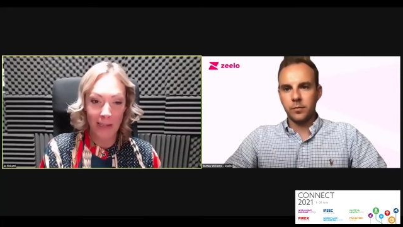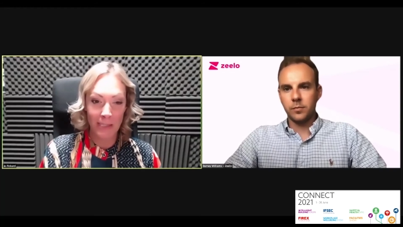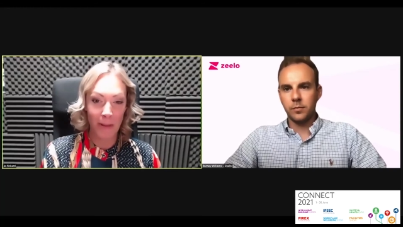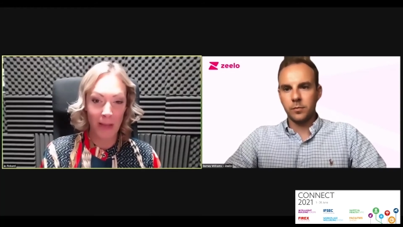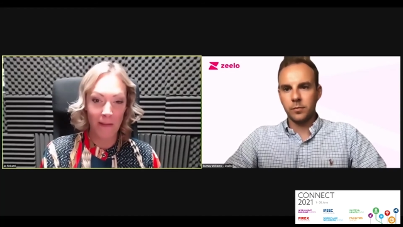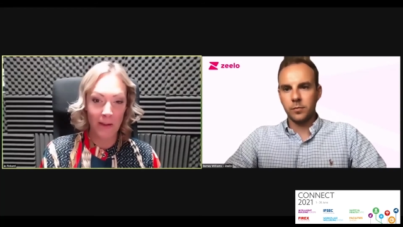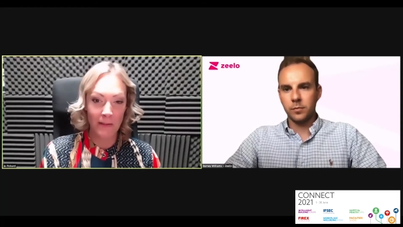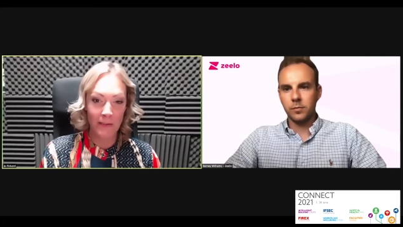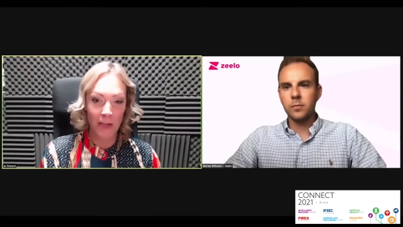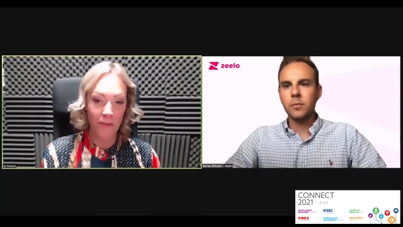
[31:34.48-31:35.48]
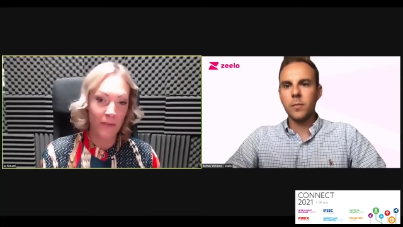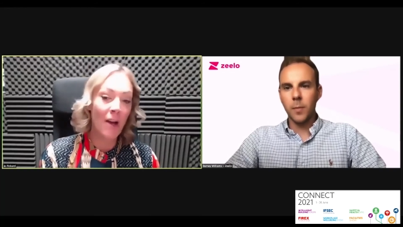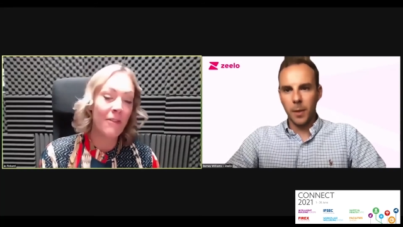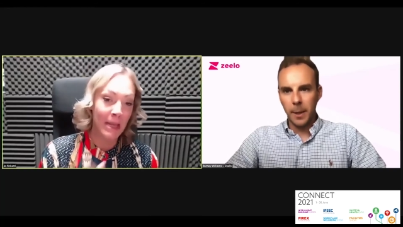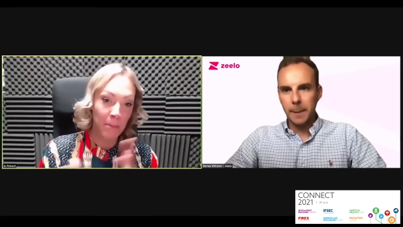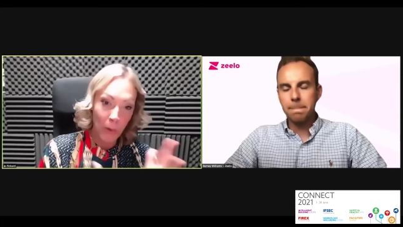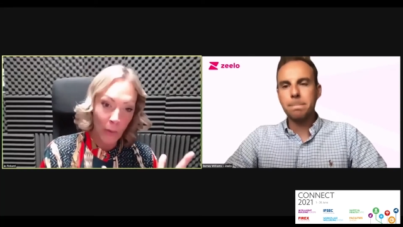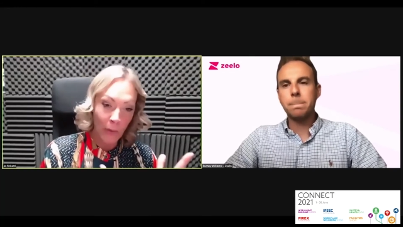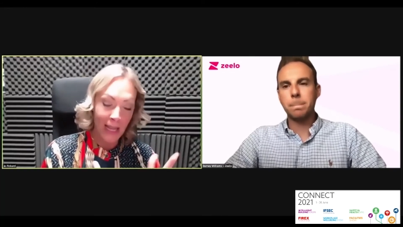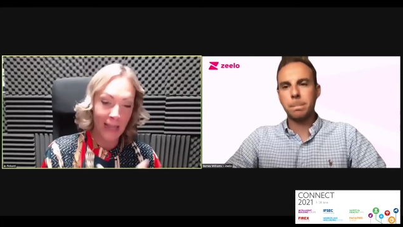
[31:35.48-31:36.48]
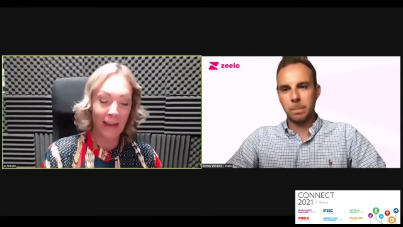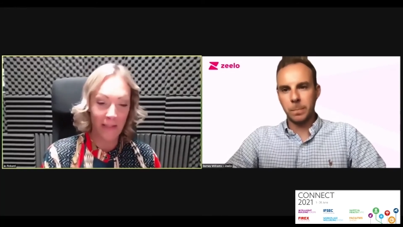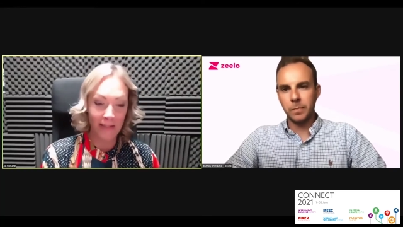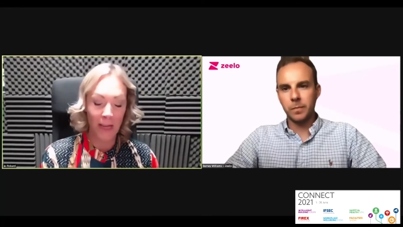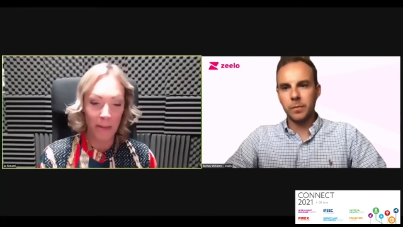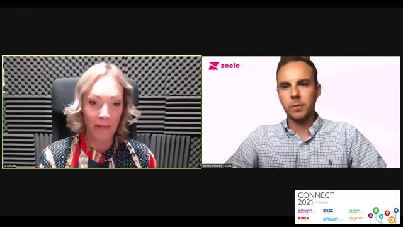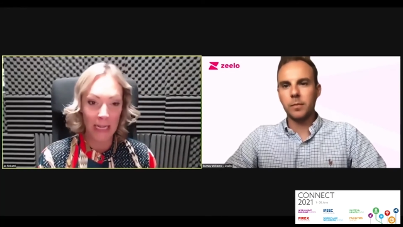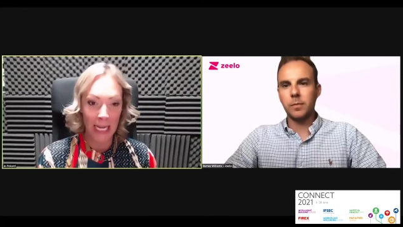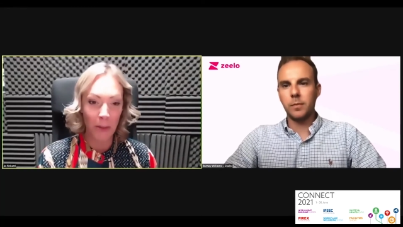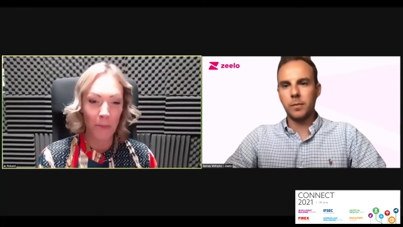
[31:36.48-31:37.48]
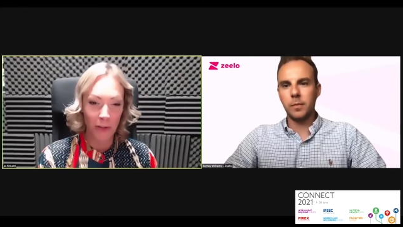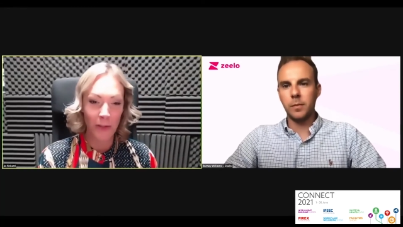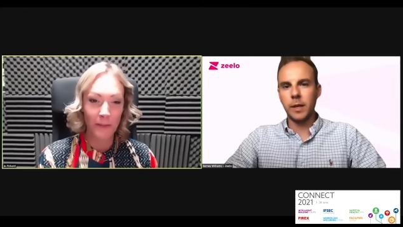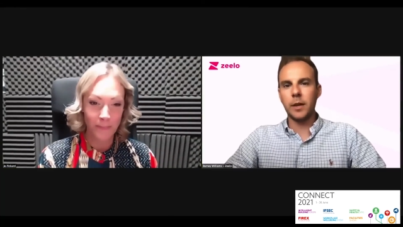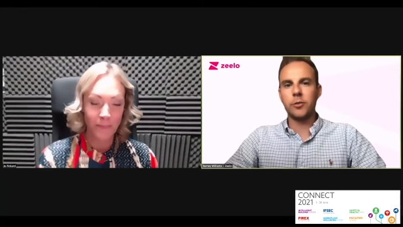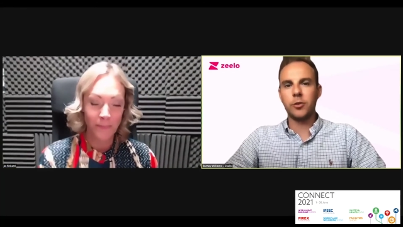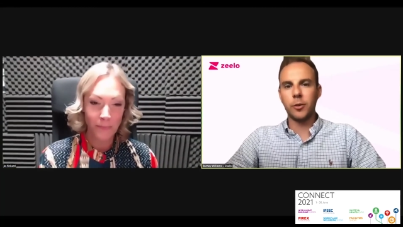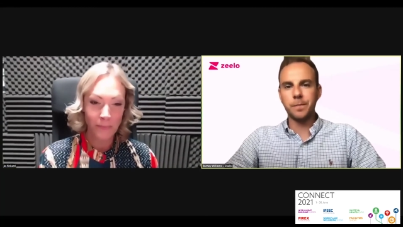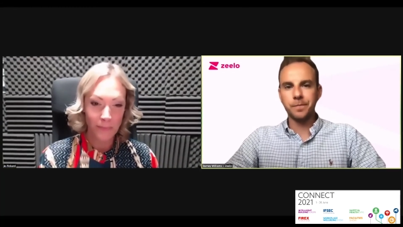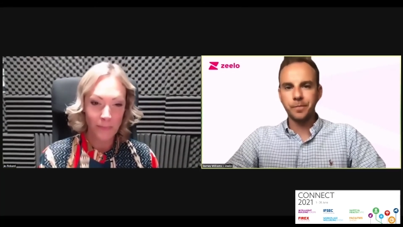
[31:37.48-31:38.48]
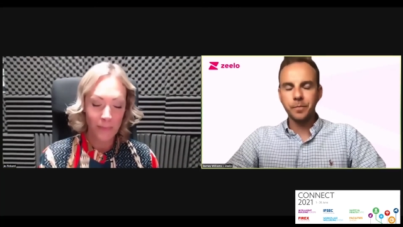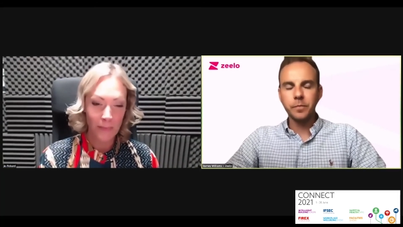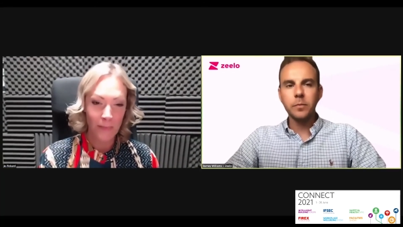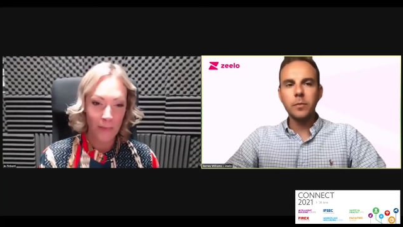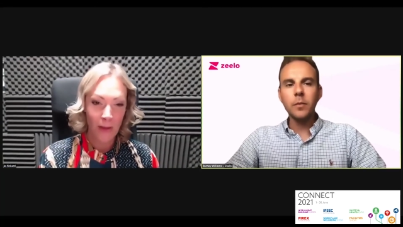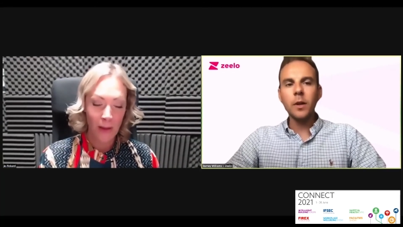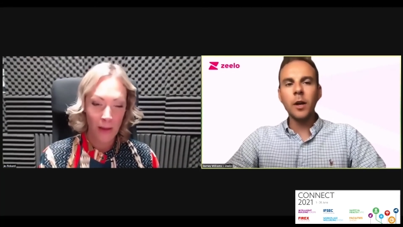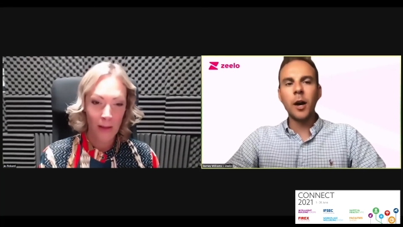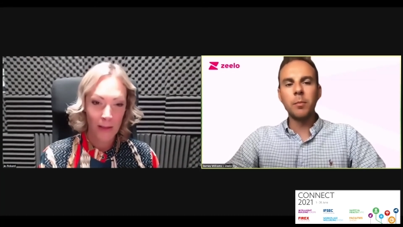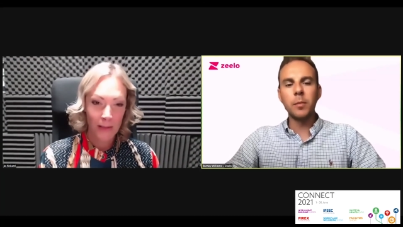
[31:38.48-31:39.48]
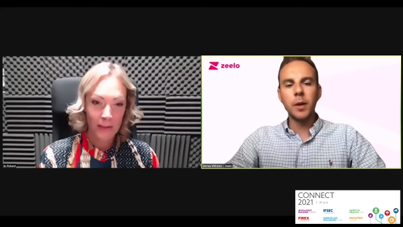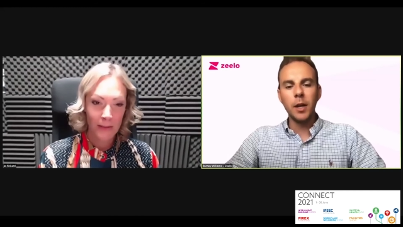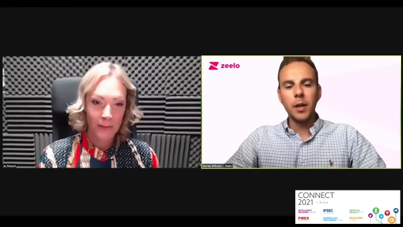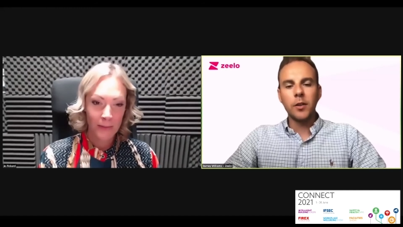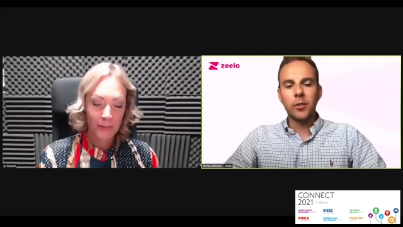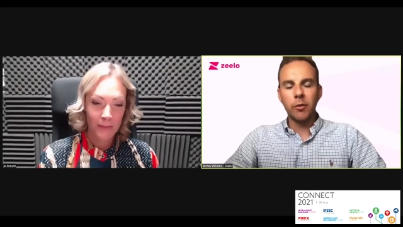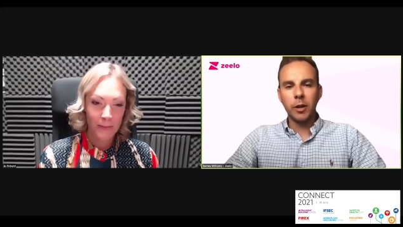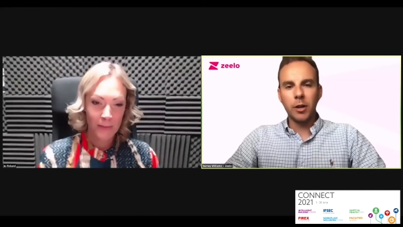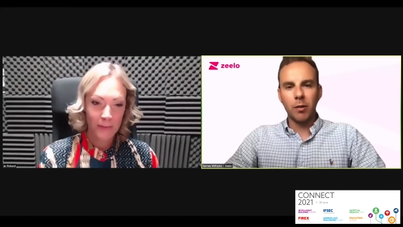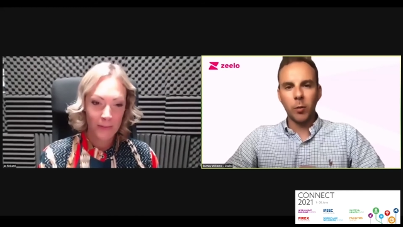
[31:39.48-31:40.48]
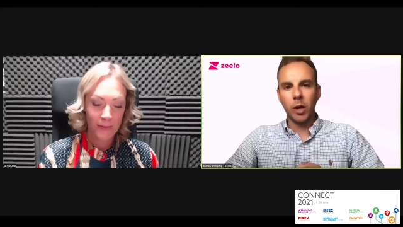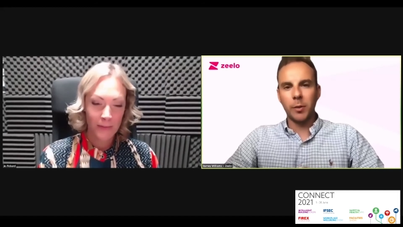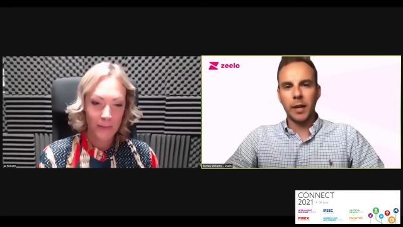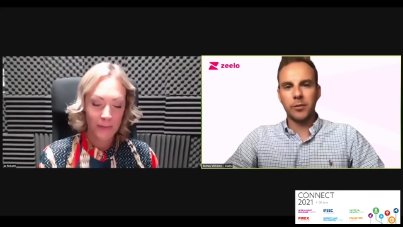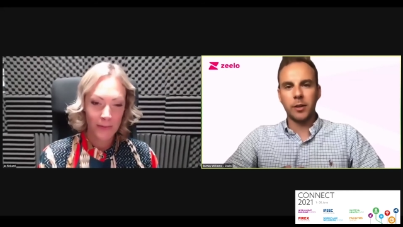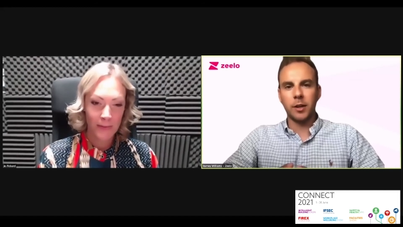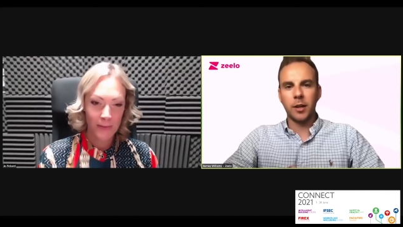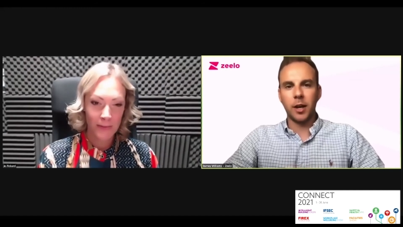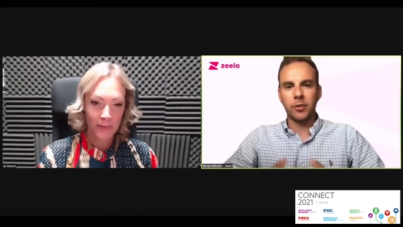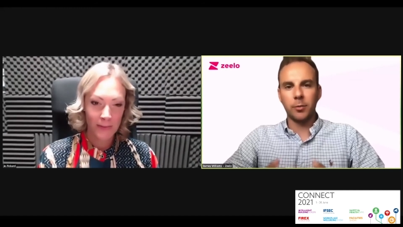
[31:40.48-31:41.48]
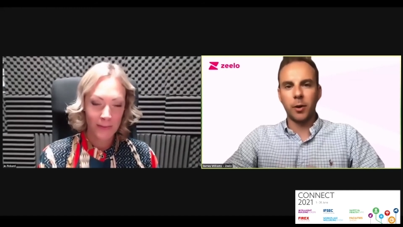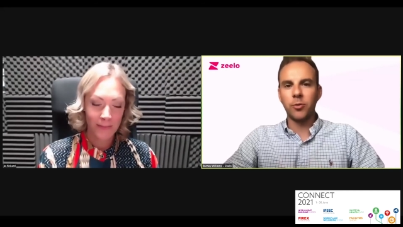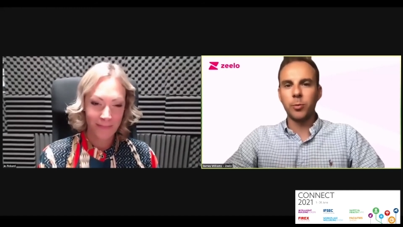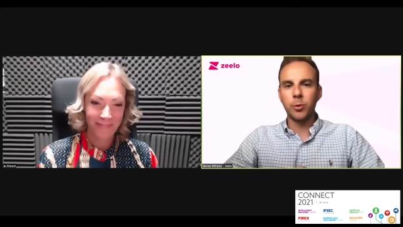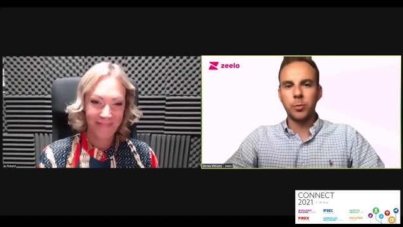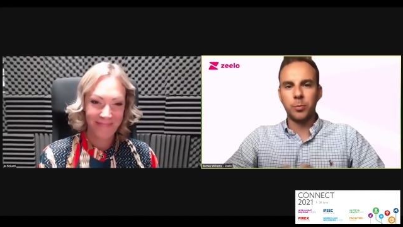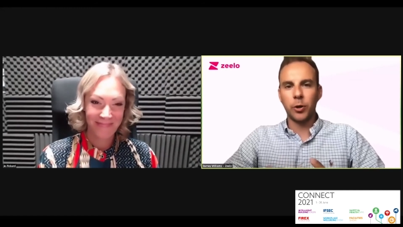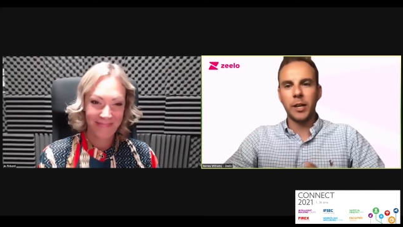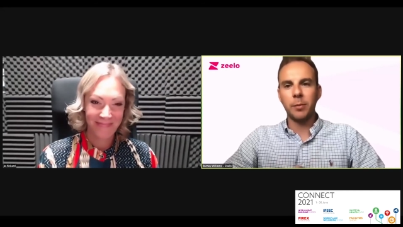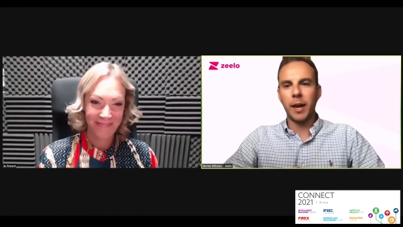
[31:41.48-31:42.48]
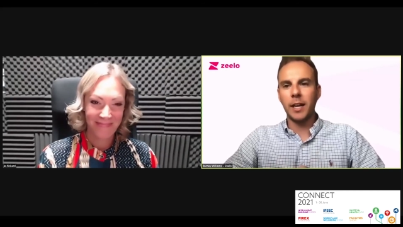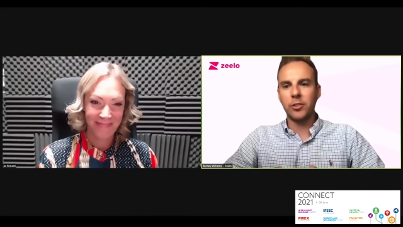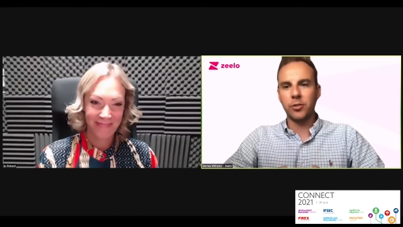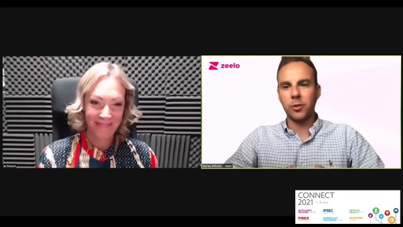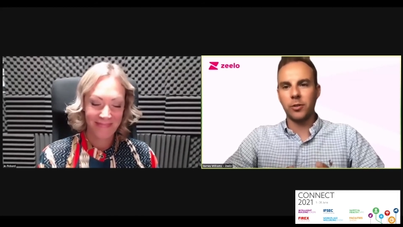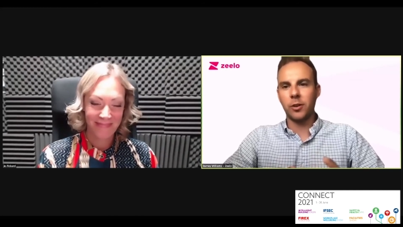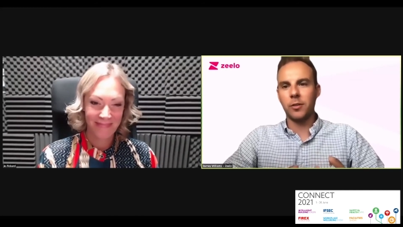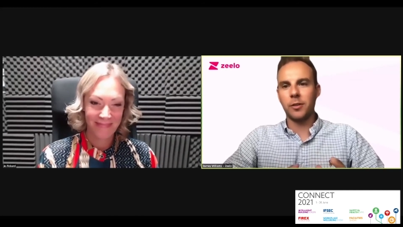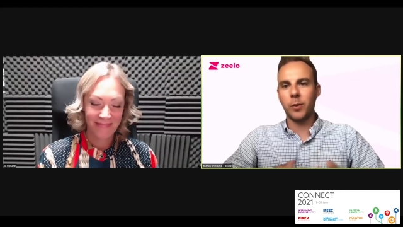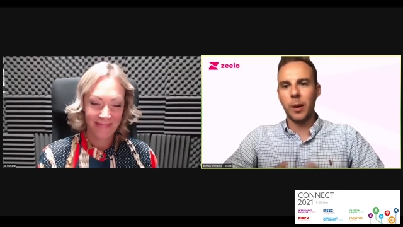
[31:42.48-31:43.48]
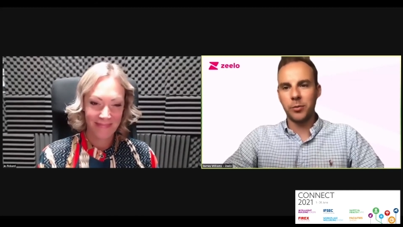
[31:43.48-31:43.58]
Speaker 1: the experience of of the employee. I think that would be really helpful. Yeah,
Speaker 2: sure. Um, so, every client we work with has a, a customizable booking page on on the